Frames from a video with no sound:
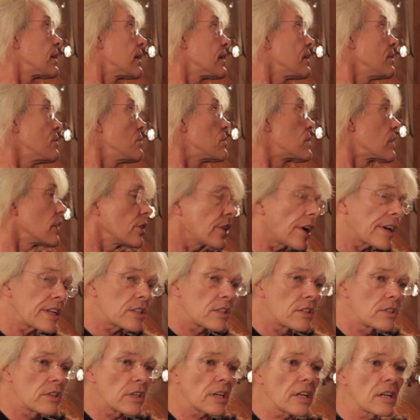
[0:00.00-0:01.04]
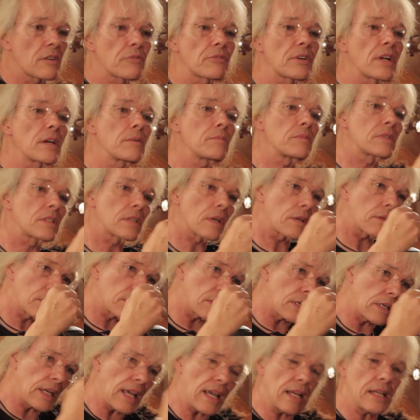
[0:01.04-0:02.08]
They used light diaphragms so that
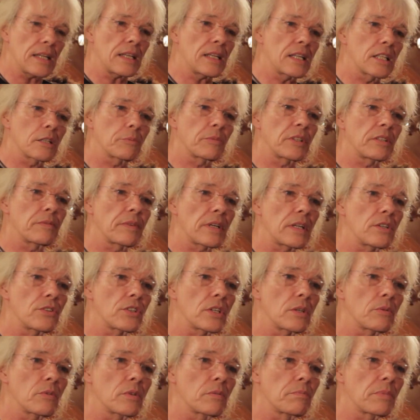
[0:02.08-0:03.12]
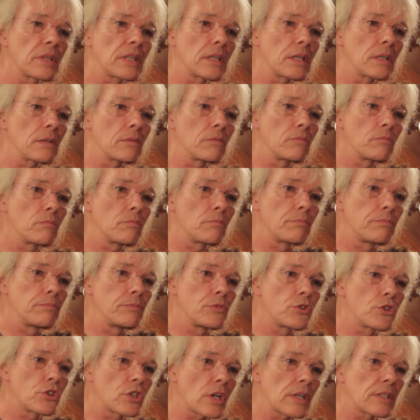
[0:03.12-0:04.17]
any little bit of energy would be
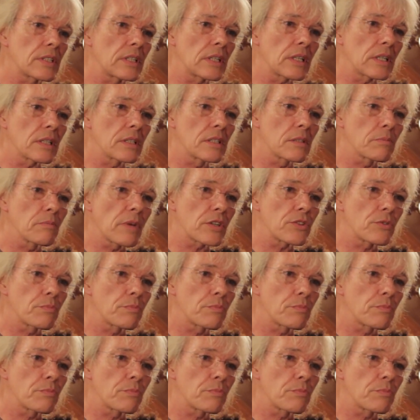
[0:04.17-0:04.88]
shunting as much